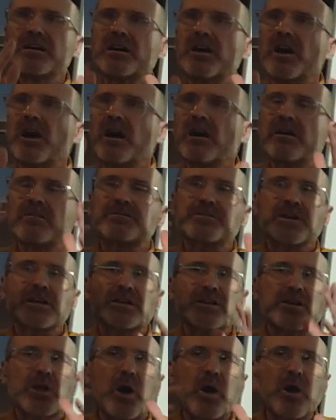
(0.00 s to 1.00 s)
of the
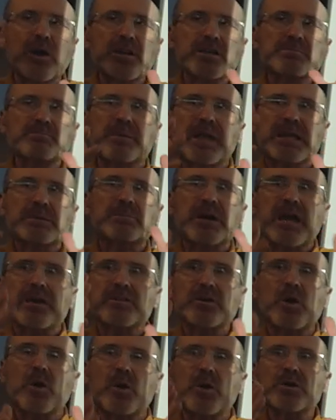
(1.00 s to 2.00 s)
noise made by
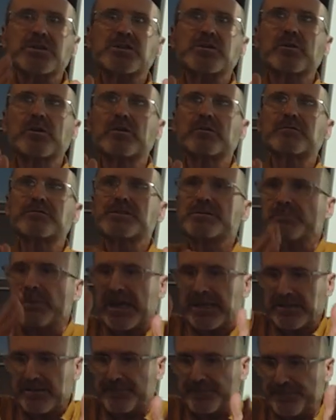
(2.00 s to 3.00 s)
the horse hooves, by
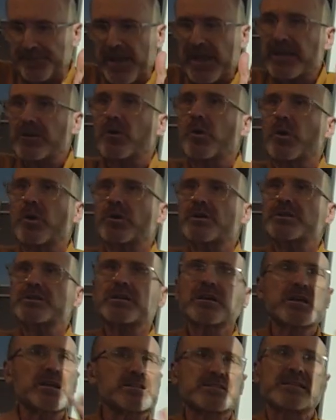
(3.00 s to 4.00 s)
the fake horse,
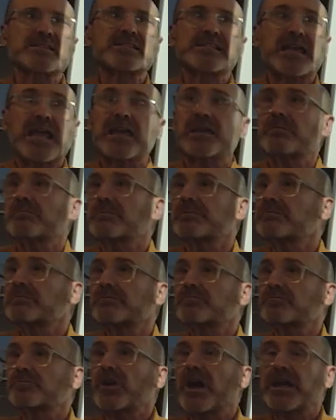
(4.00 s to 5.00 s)
is the same,
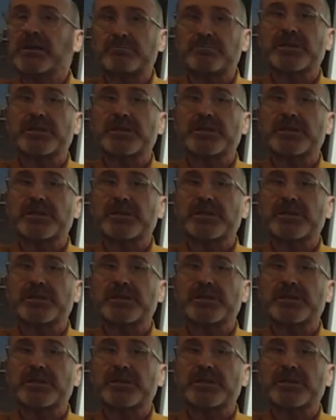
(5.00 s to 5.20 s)
right?